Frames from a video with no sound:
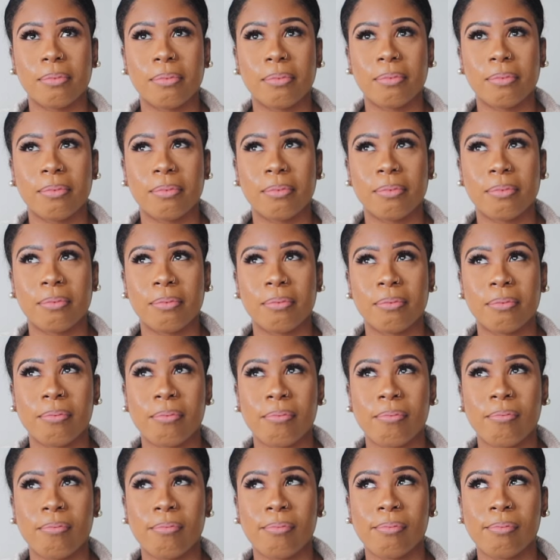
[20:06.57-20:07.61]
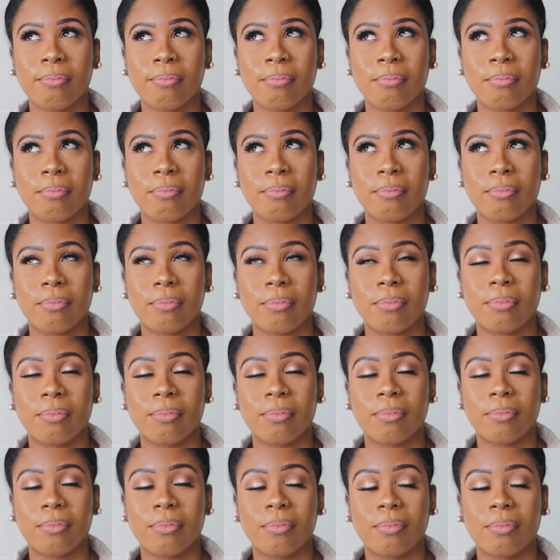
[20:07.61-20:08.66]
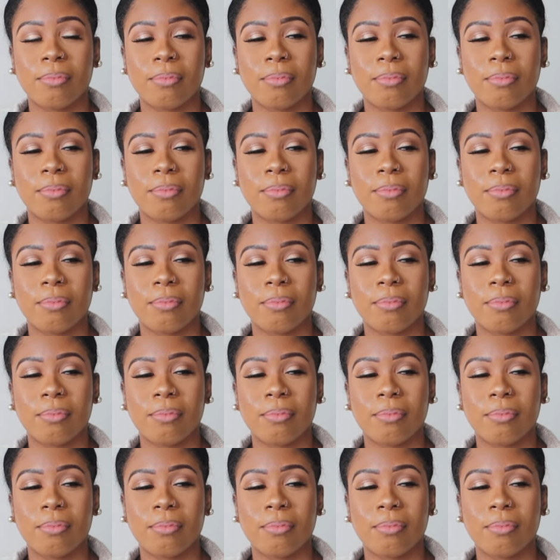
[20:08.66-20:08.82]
[no speech]